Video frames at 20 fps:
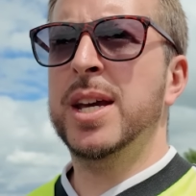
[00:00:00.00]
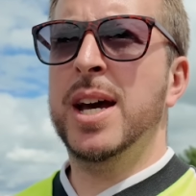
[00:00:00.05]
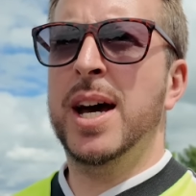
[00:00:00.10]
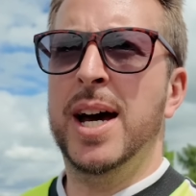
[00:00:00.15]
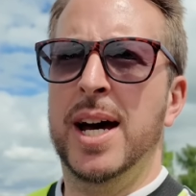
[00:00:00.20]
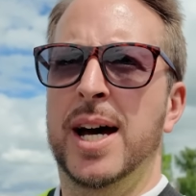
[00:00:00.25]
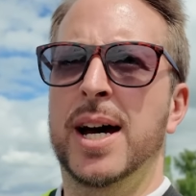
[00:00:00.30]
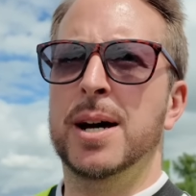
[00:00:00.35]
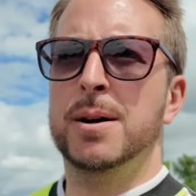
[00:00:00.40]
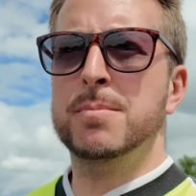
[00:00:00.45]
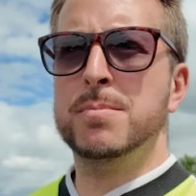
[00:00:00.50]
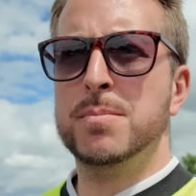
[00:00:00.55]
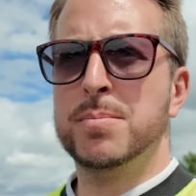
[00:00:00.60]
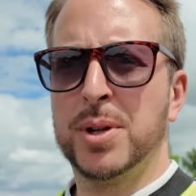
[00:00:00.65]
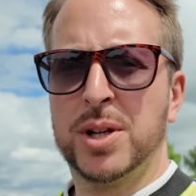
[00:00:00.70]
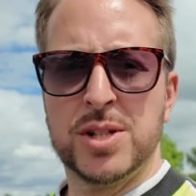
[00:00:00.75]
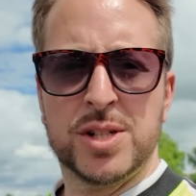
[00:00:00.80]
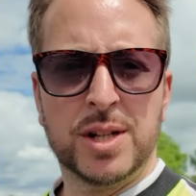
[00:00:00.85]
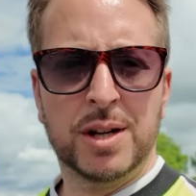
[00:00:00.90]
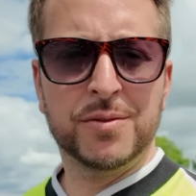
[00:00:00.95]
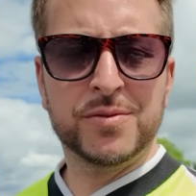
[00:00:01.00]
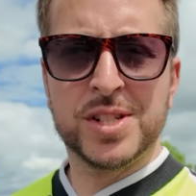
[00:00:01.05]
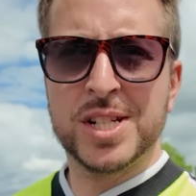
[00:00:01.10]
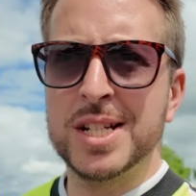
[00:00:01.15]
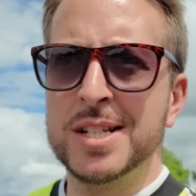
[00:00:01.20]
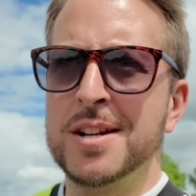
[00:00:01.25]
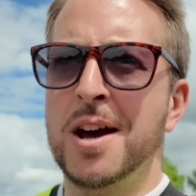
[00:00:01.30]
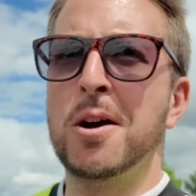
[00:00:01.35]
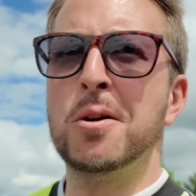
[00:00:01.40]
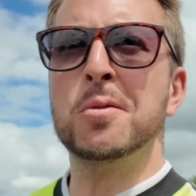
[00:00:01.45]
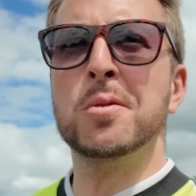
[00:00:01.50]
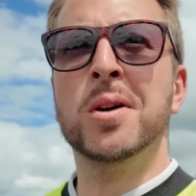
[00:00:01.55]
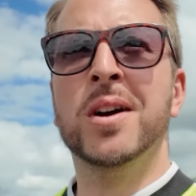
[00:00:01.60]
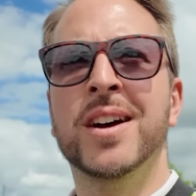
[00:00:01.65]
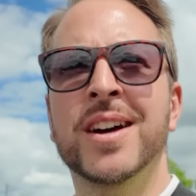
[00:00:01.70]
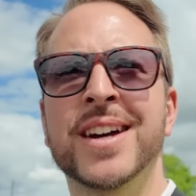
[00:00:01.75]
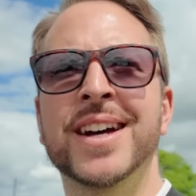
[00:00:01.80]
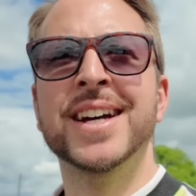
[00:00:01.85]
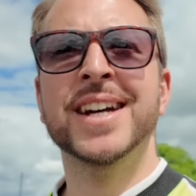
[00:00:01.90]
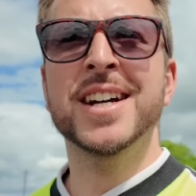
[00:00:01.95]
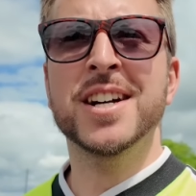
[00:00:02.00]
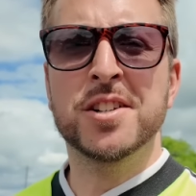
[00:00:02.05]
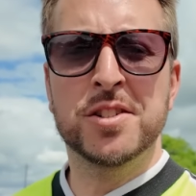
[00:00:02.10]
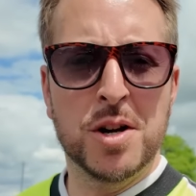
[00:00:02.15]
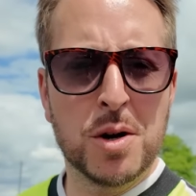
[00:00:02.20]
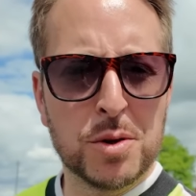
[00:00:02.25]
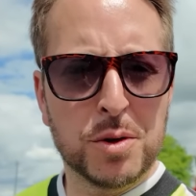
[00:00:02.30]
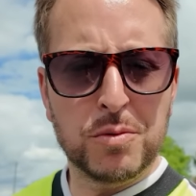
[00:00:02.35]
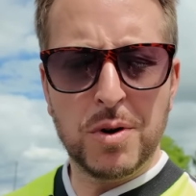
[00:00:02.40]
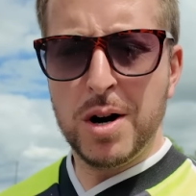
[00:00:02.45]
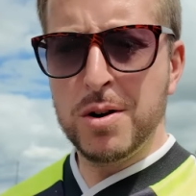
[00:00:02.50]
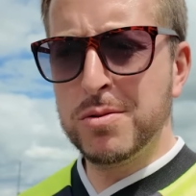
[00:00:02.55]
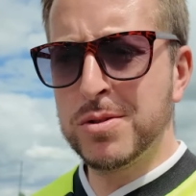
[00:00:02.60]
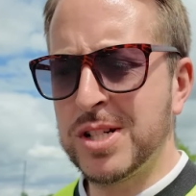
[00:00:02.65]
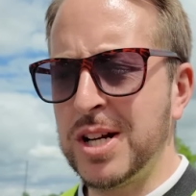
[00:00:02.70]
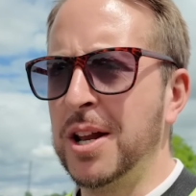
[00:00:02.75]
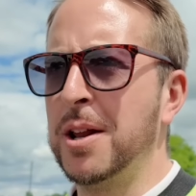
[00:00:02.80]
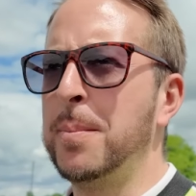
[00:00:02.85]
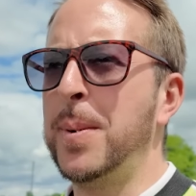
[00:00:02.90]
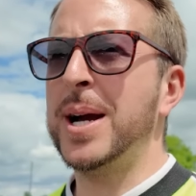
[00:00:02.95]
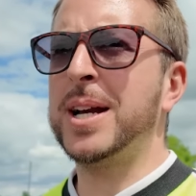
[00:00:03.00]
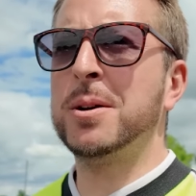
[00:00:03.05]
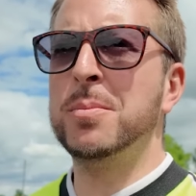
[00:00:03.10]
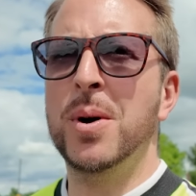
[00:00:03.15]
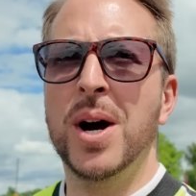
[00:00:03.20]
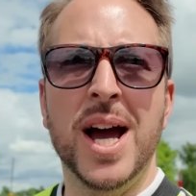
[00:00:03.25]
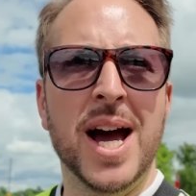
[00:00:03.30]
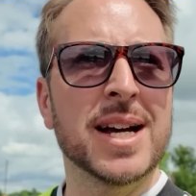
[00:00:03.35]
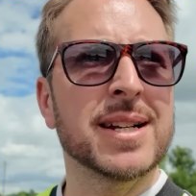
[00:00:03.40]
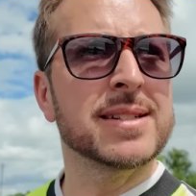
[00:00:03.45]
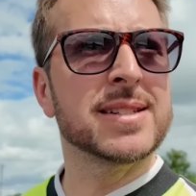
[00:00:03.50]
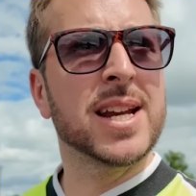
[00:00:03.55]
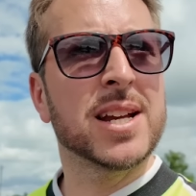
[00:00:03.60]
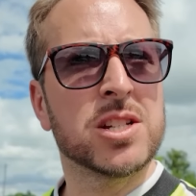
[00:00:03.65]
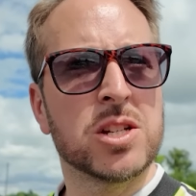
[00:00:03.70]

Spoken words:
because I obviously know the roads like the back of my hand.